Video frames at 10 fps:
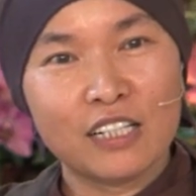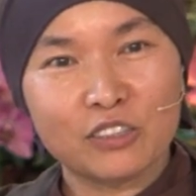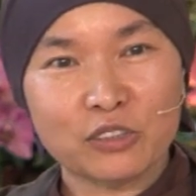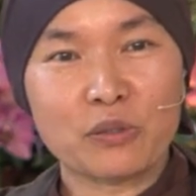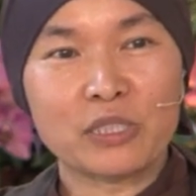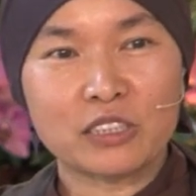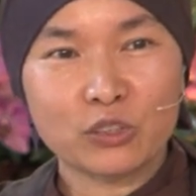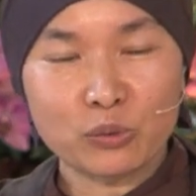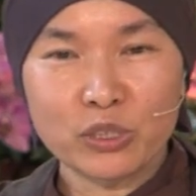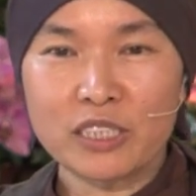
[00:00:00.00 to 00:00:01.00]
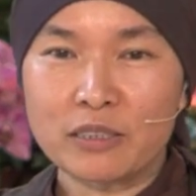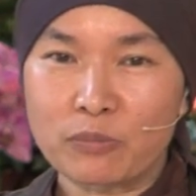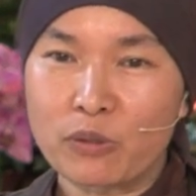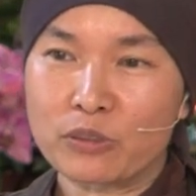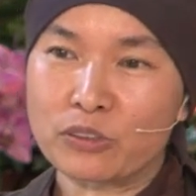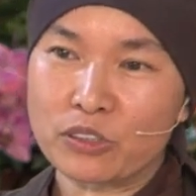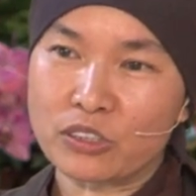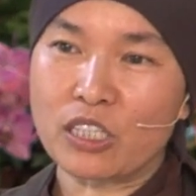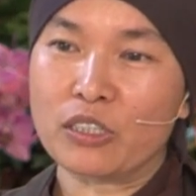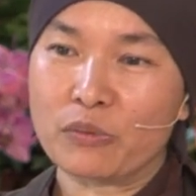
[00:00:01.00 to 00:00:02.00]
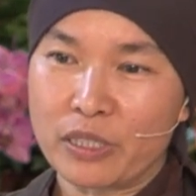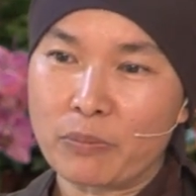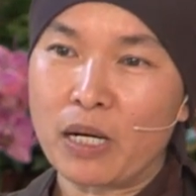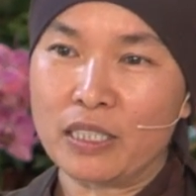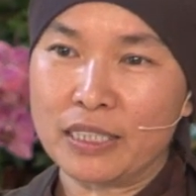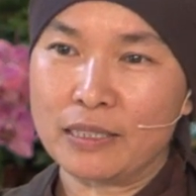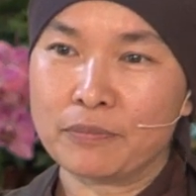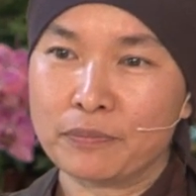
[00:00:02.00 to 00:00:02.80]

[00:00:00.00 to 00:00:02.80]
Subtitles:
So it's really important to start with the body.